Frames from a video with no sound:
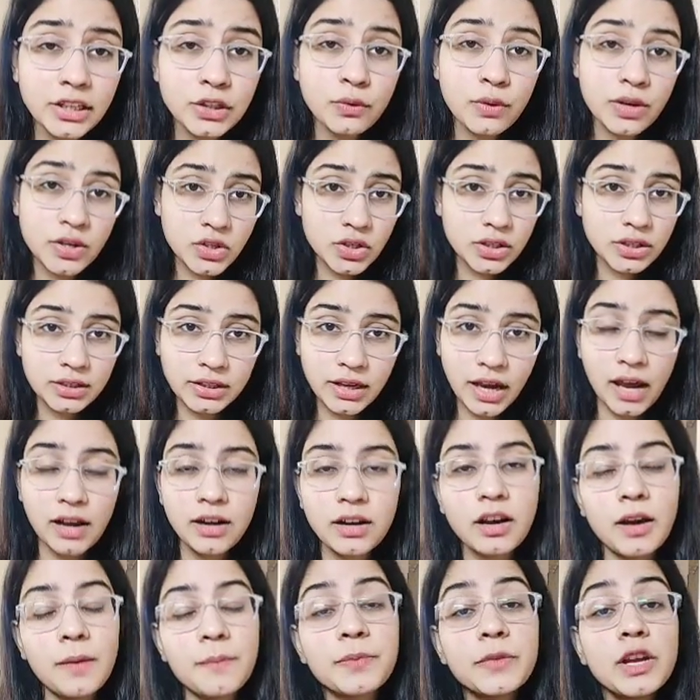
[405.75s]
and these
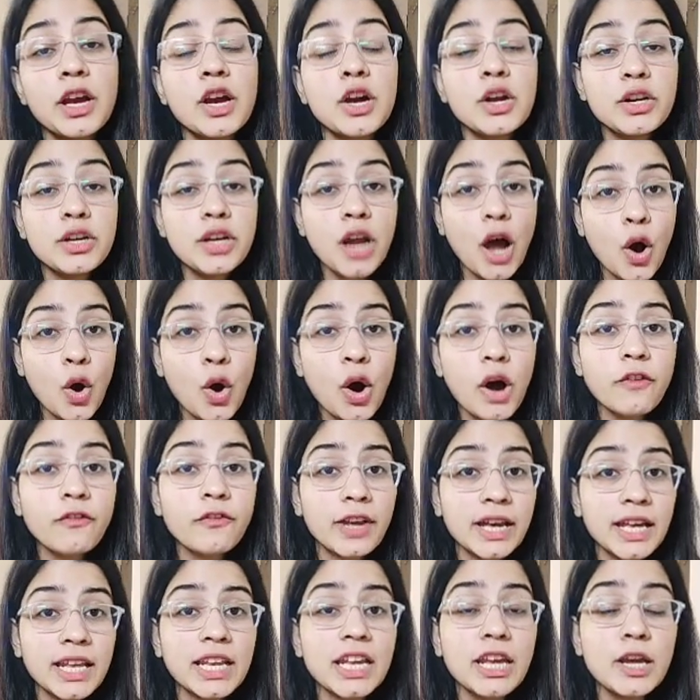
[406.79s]
questions can come.
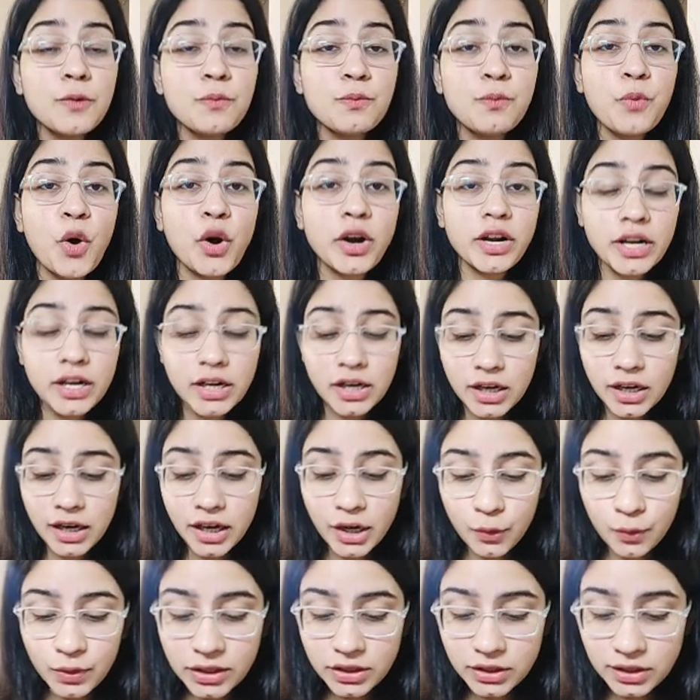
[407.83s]
Now a very
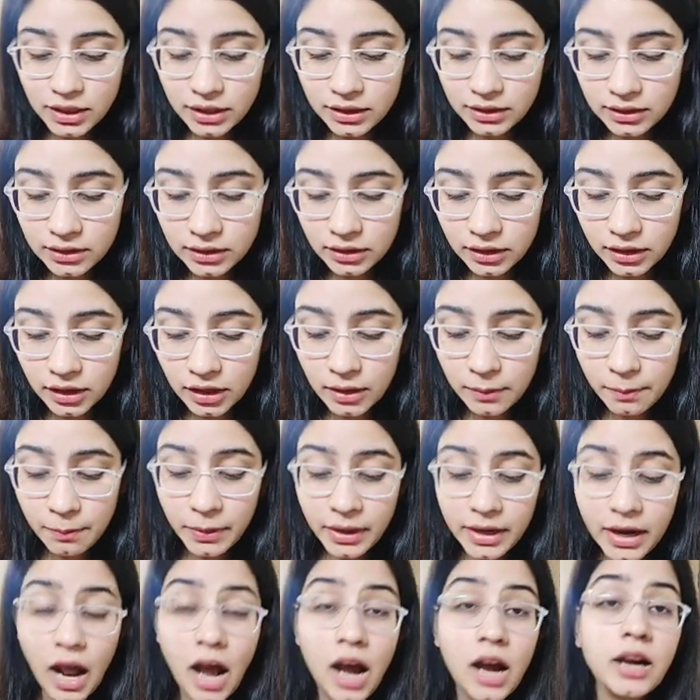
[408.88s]
important linguistic
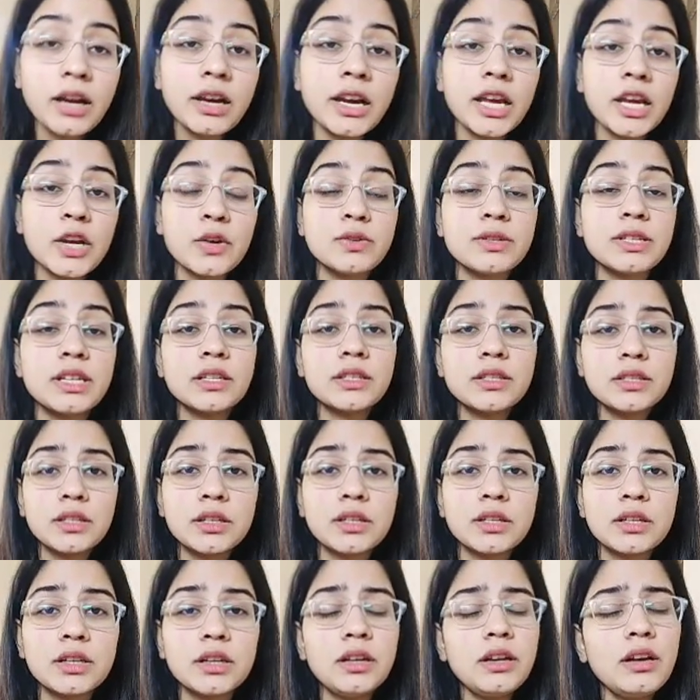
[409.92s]
circle, Parag
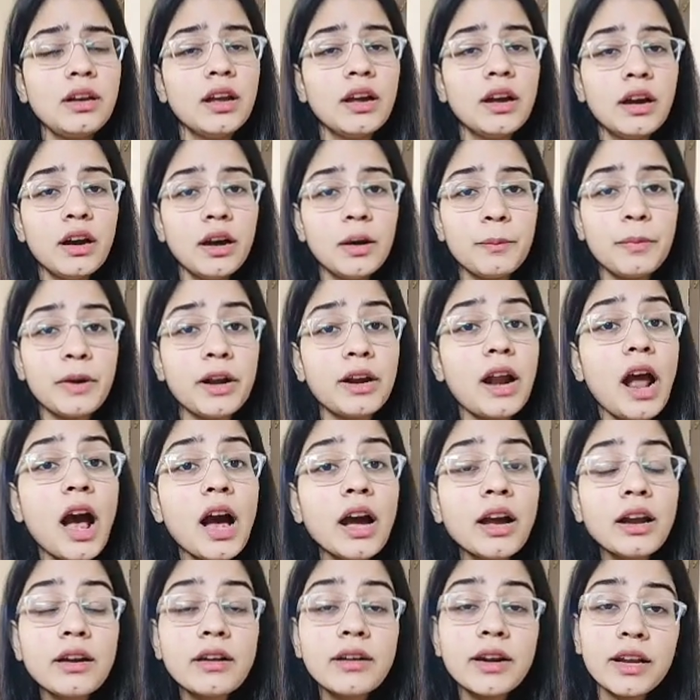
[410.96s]
linguistic circle.
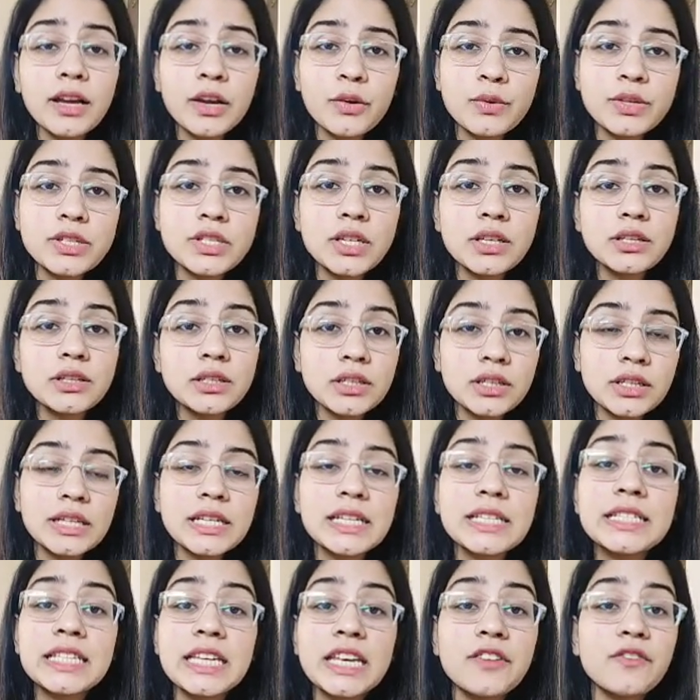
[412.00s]
Prague linguistic
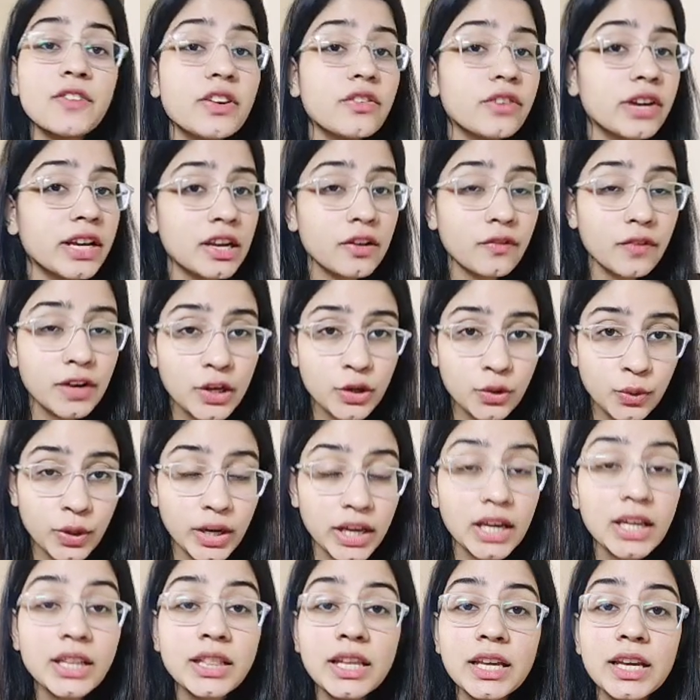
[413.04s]
circle is even
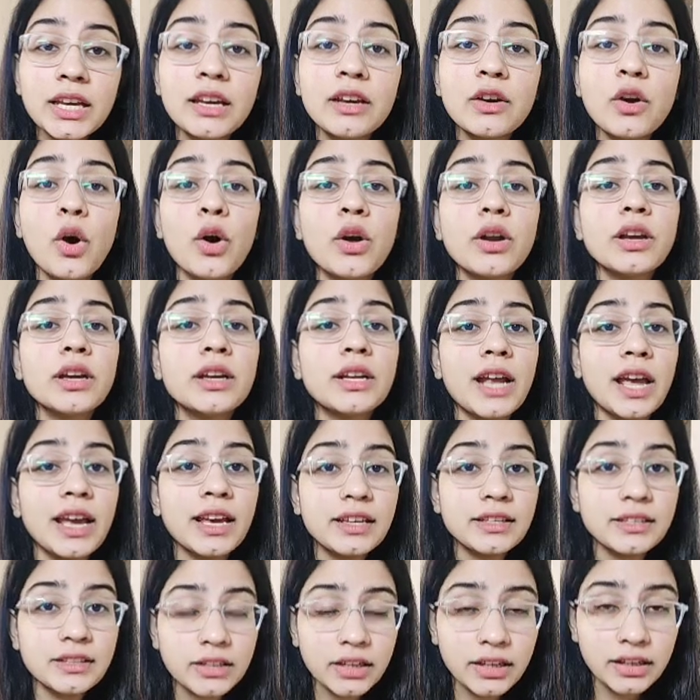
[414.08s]
relevant today. They
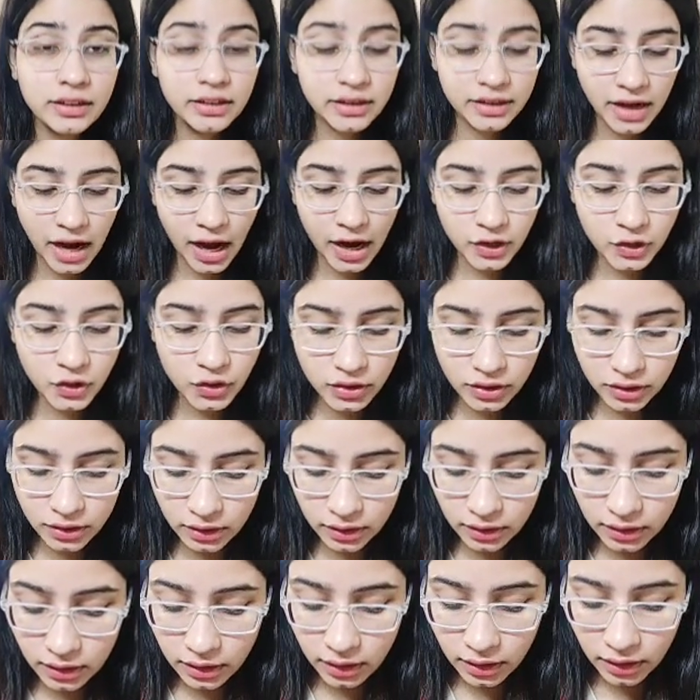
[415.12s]
organize
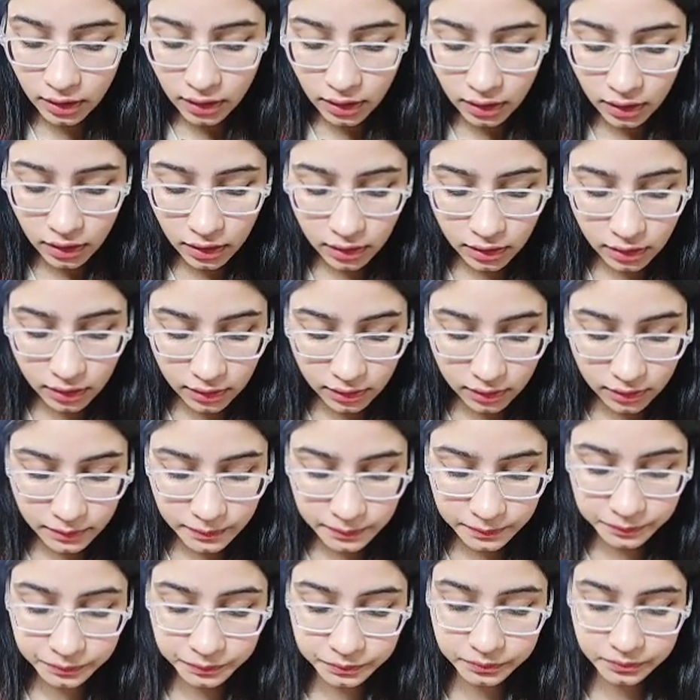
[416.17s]

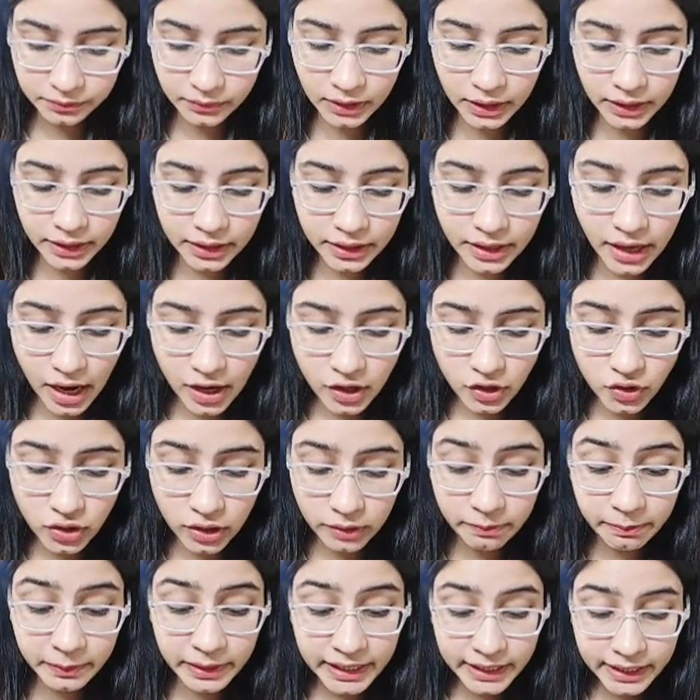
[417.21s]
uh,
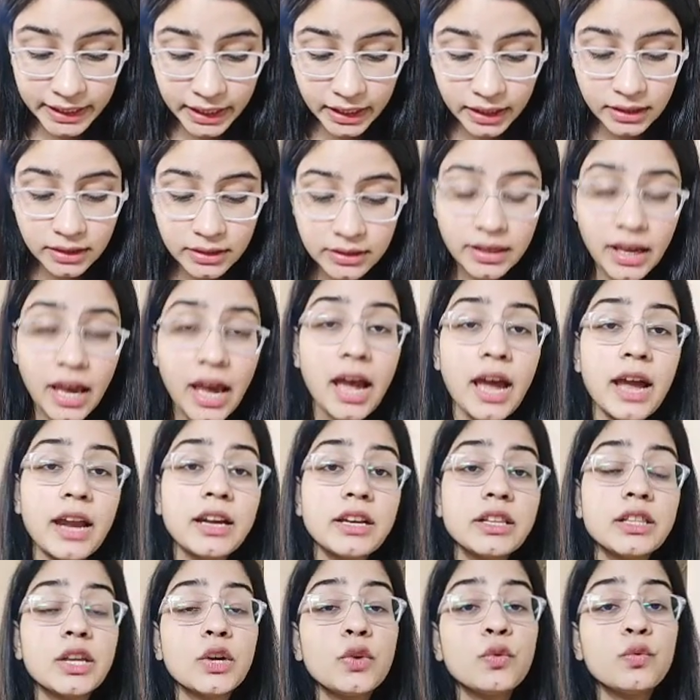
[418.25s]
international meetings,
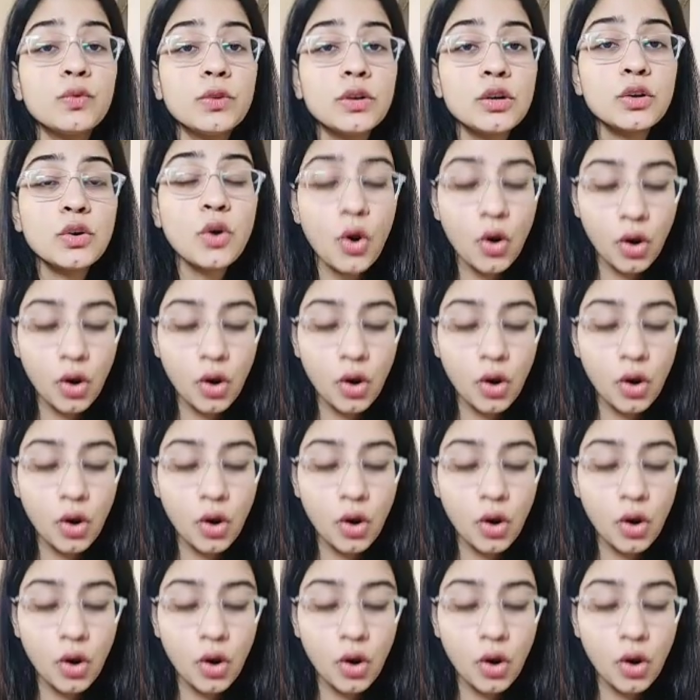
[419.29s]
and they